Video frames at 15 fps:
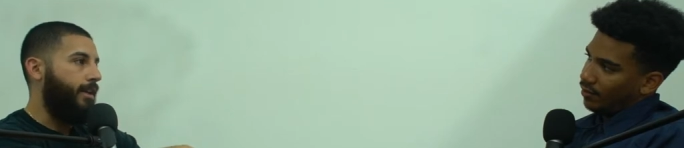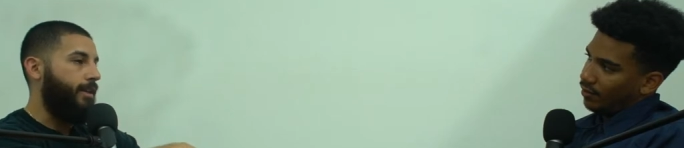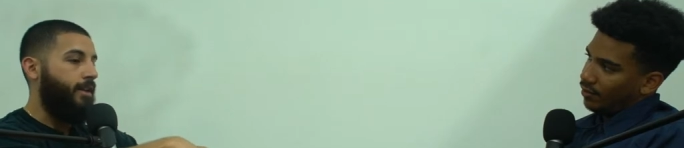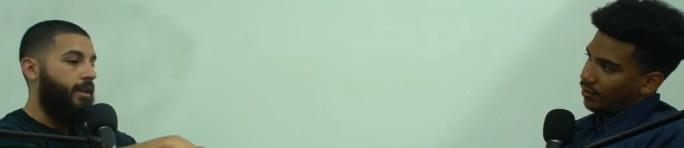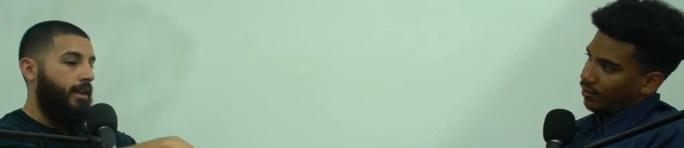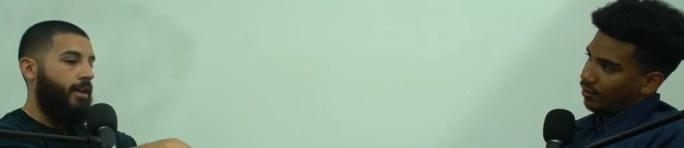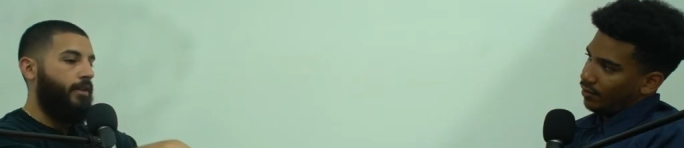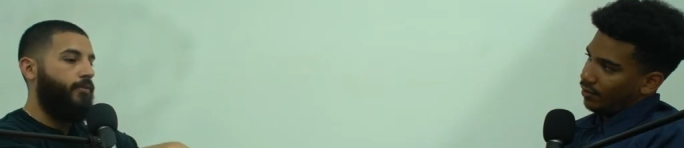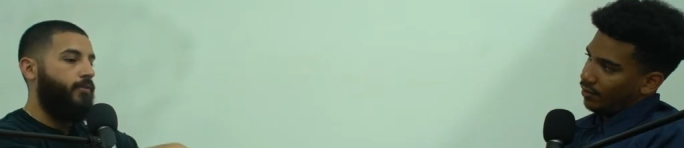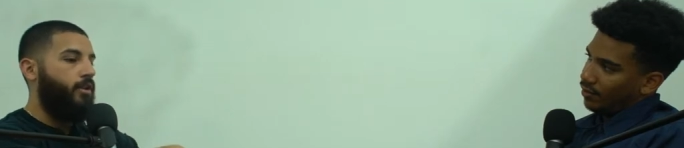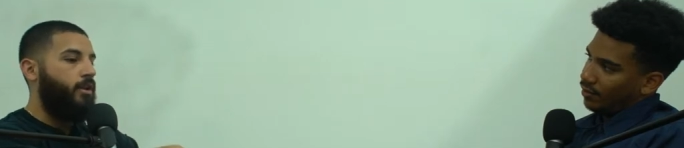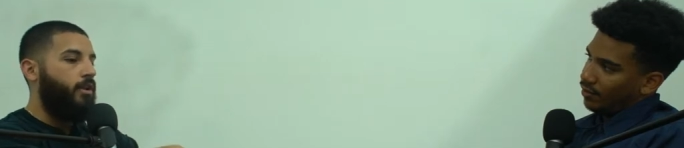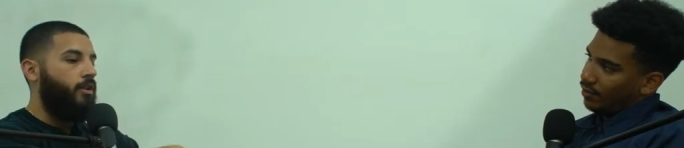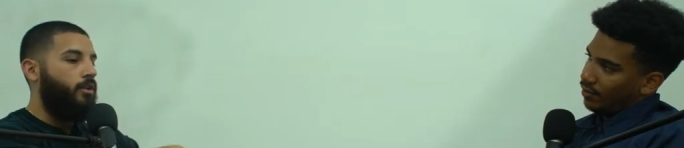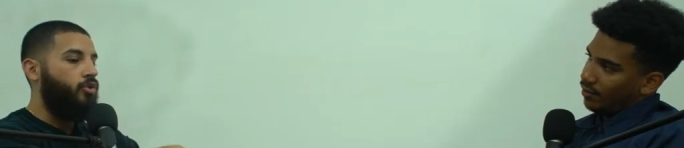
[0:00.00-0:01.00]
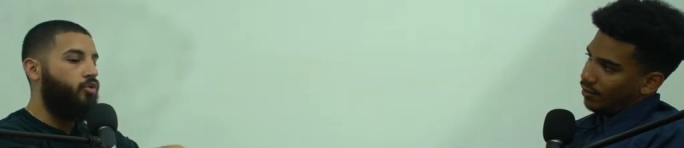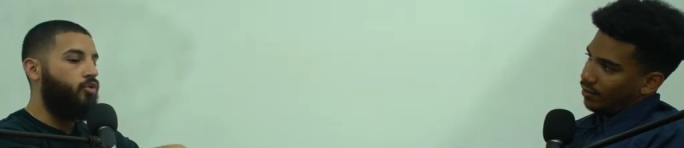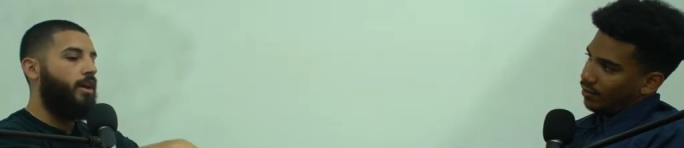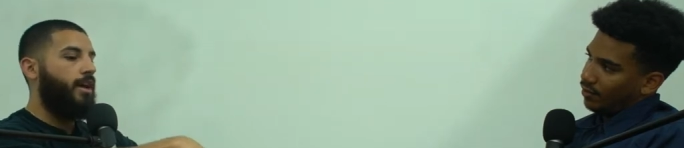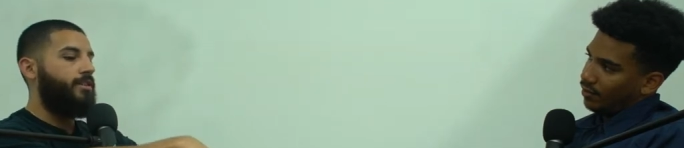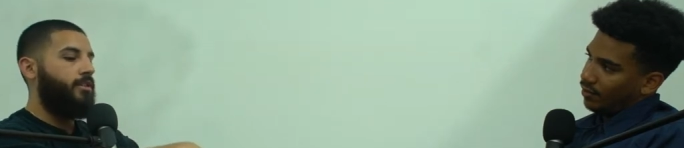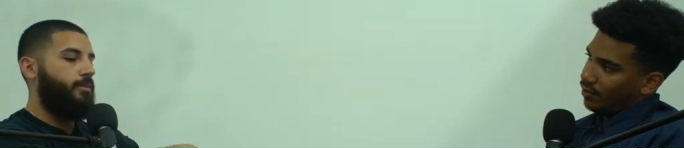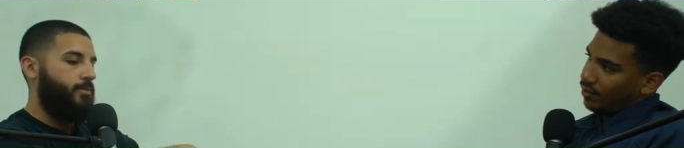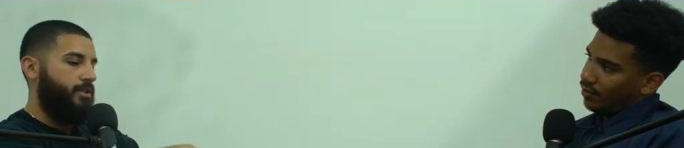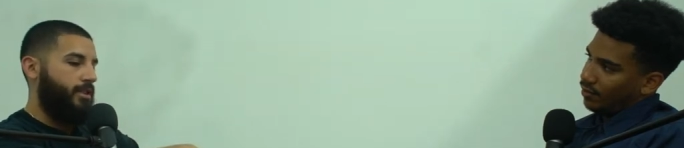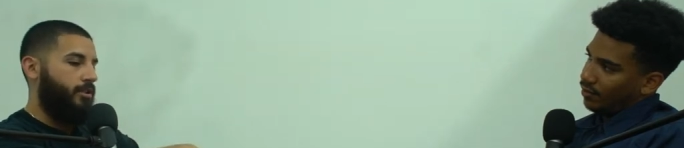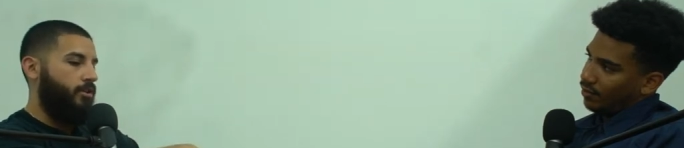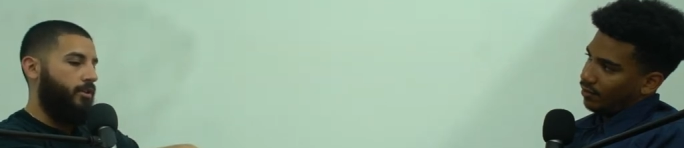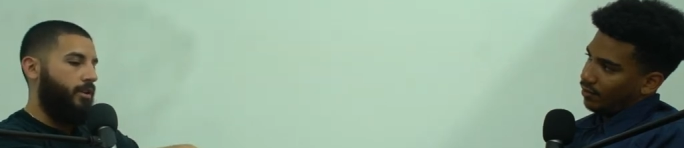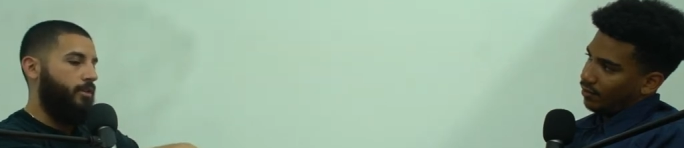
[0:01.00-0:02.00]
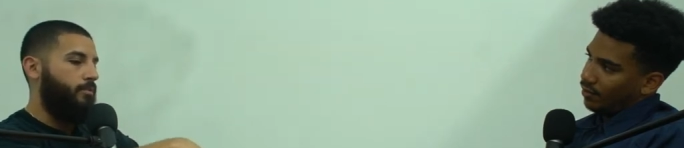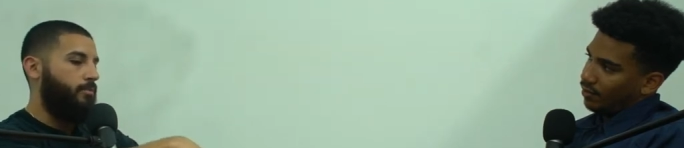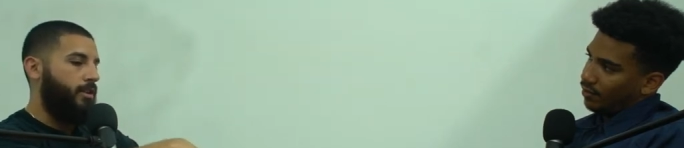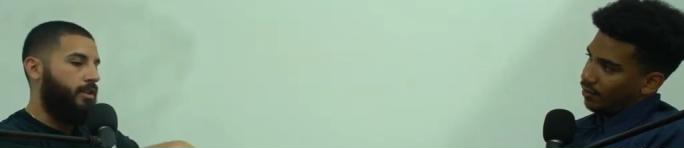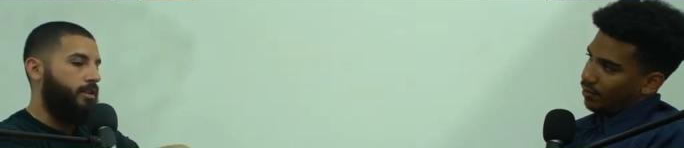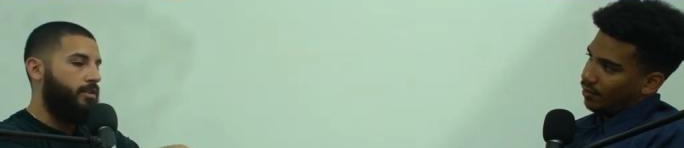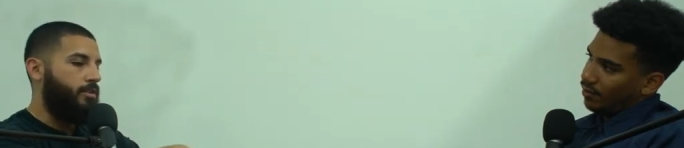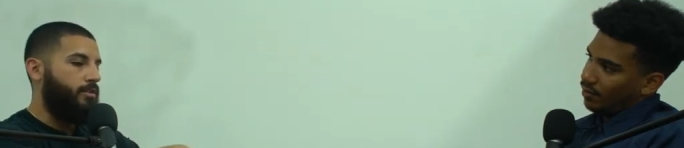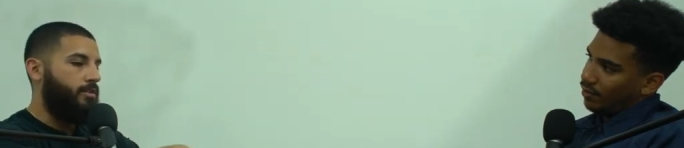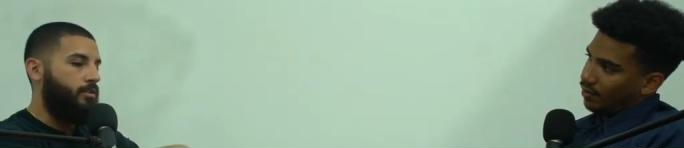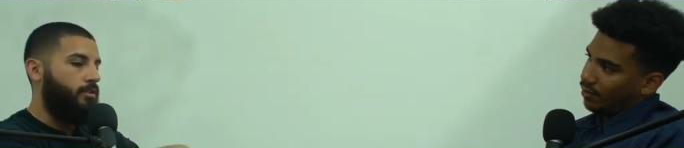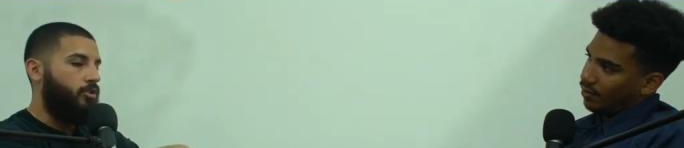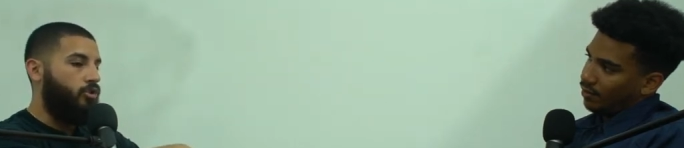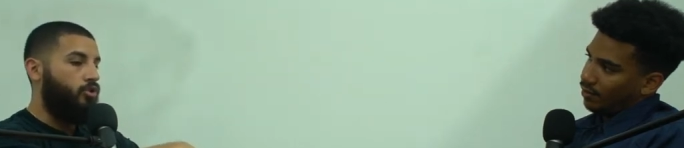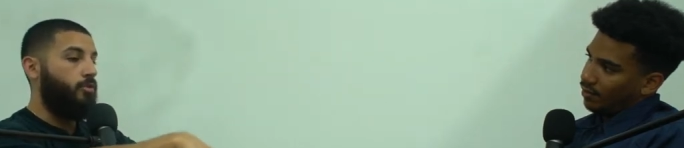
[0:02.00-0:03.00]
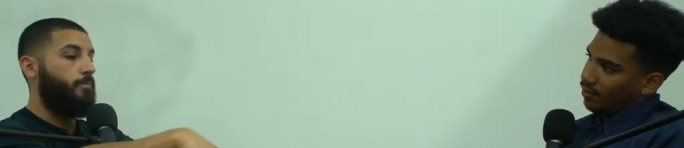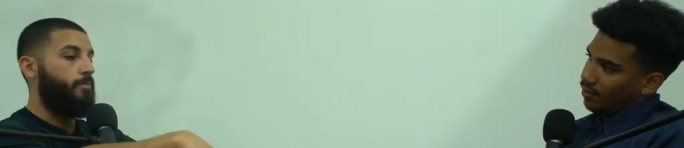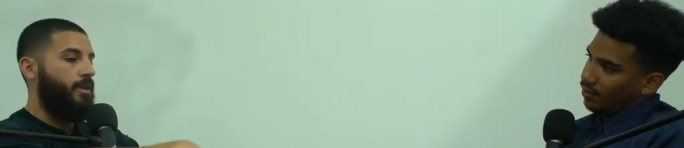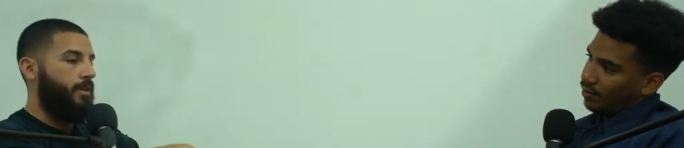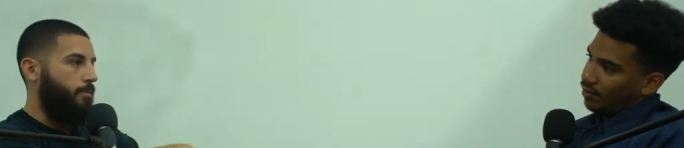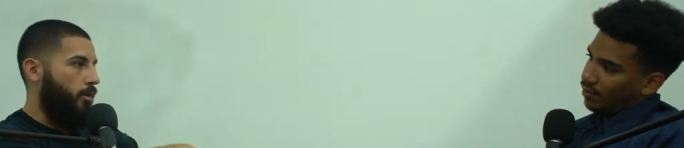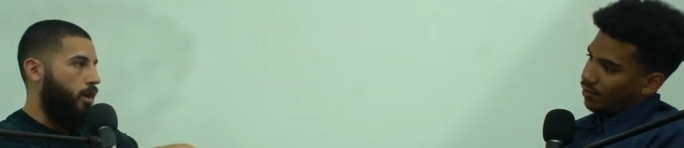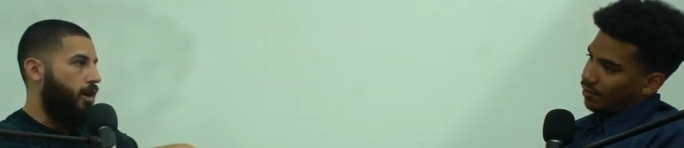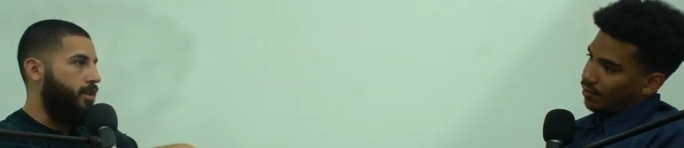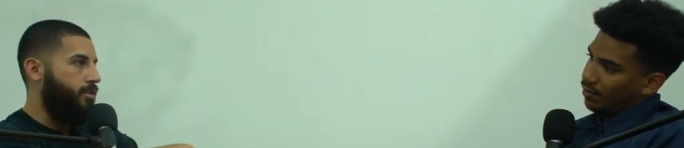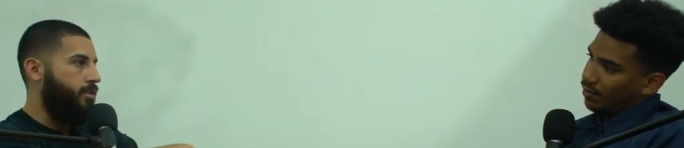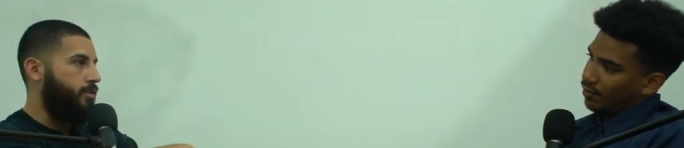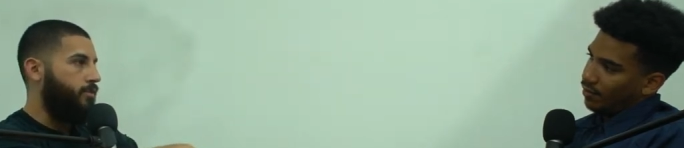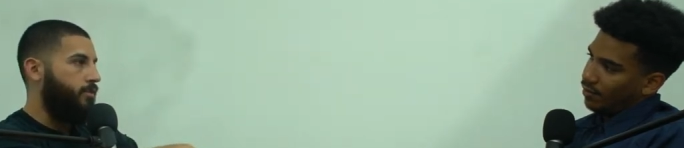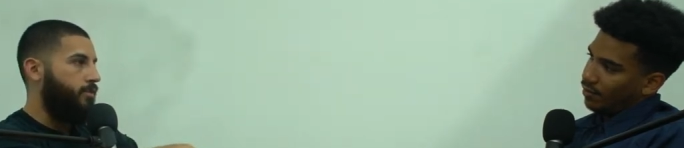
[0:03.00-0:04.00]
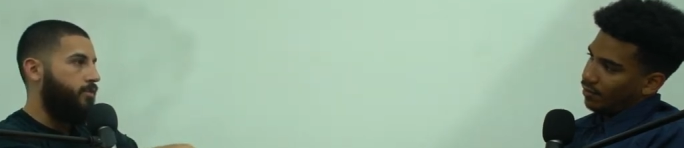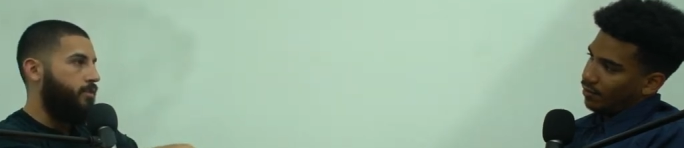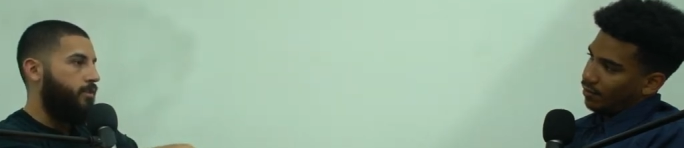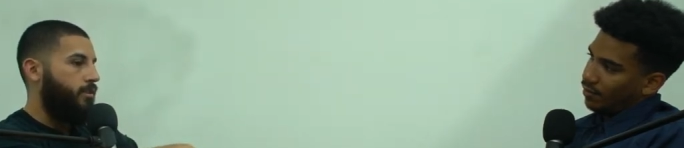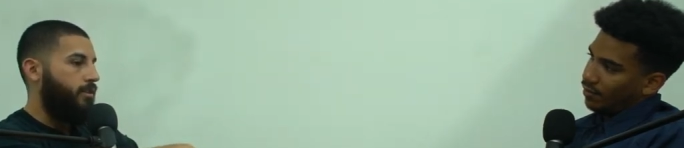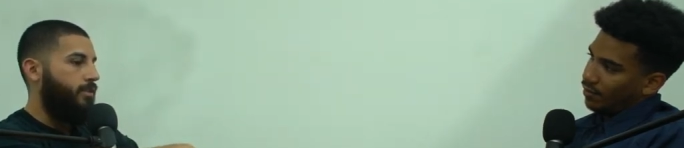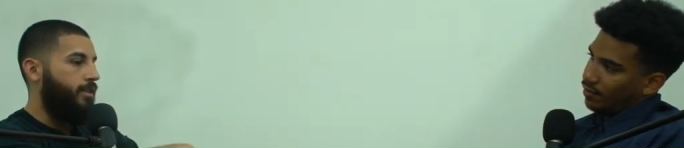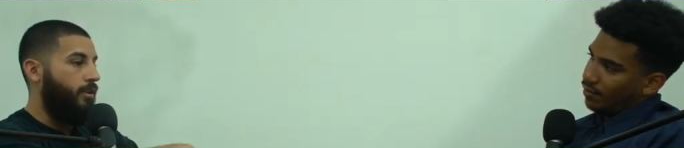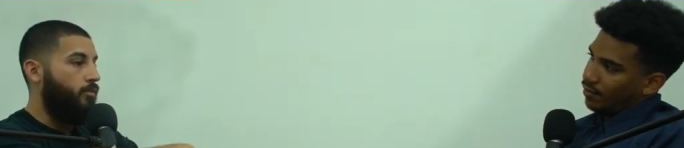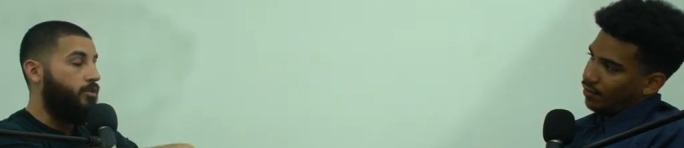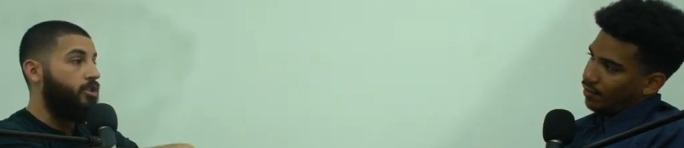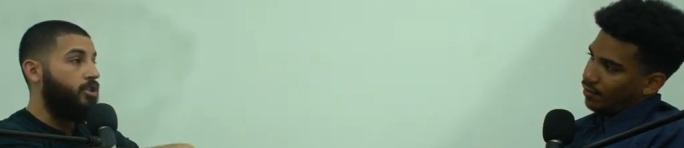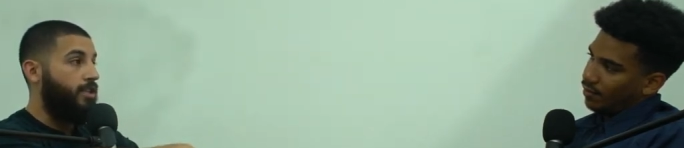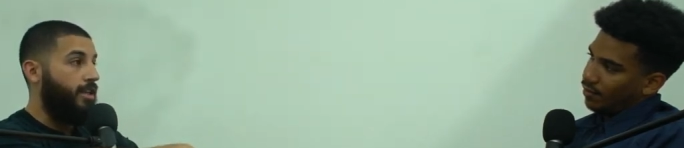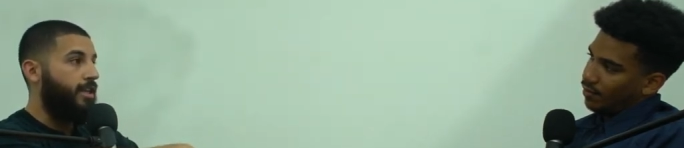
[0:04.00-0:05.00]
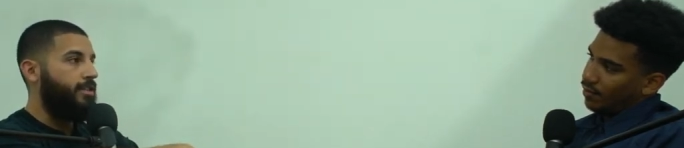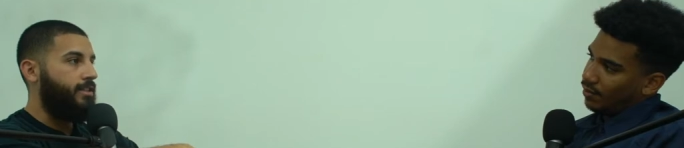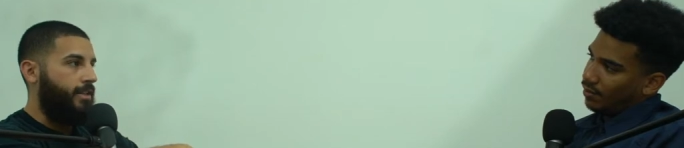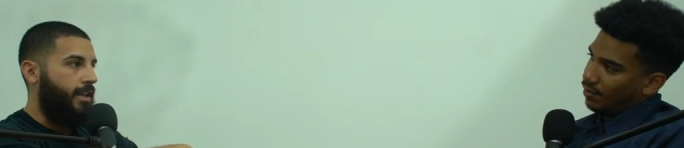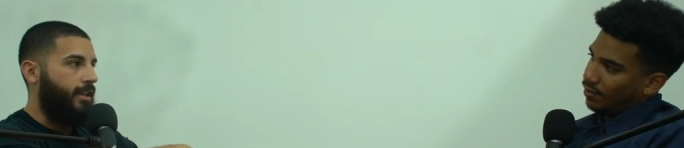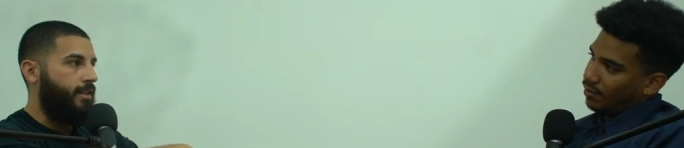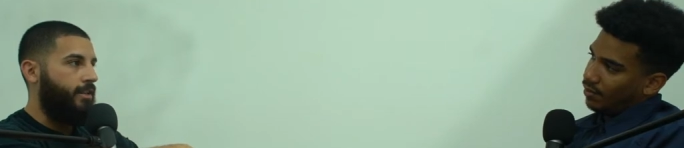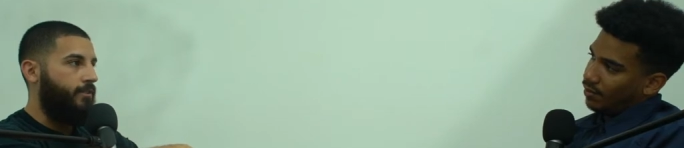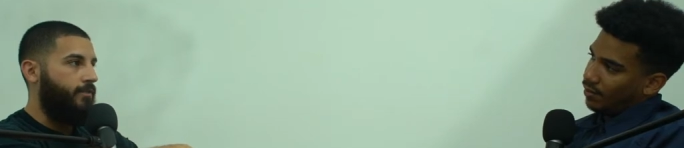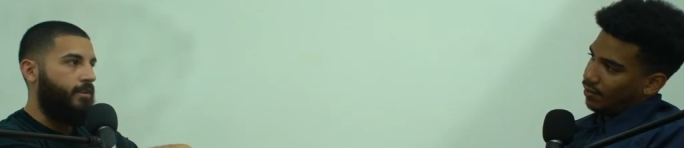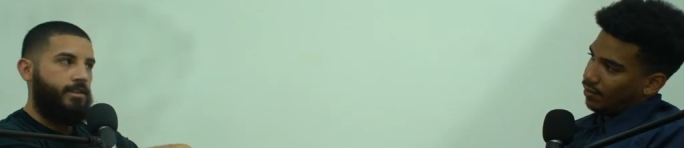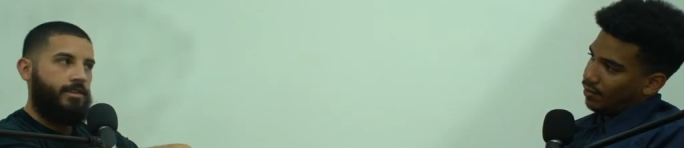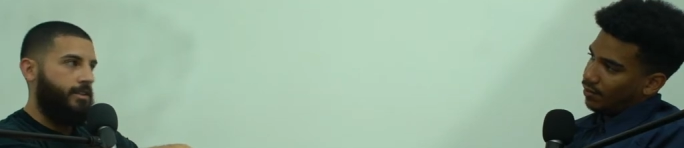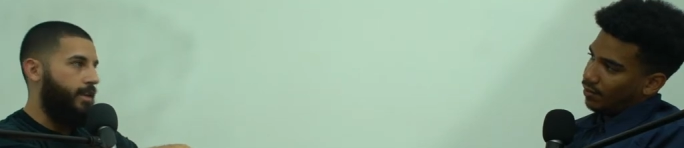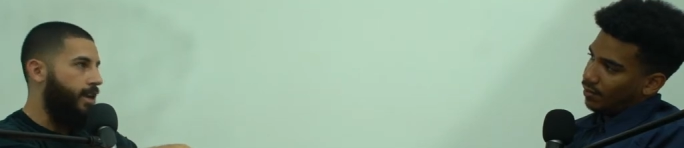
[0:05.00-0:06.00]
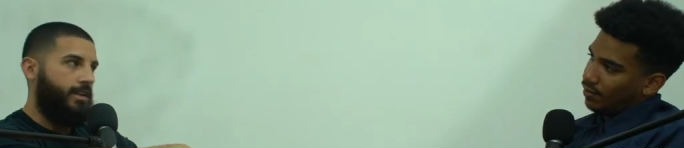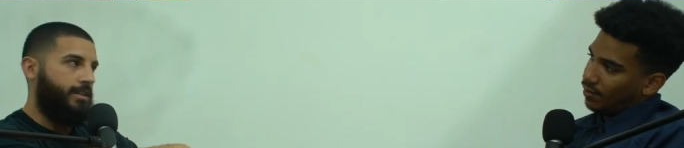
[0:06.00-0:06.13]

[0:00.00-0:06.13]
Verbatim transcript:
Speaker 1: Like if you got to the position that you're in because you're being positive, then when shit gets negative, it's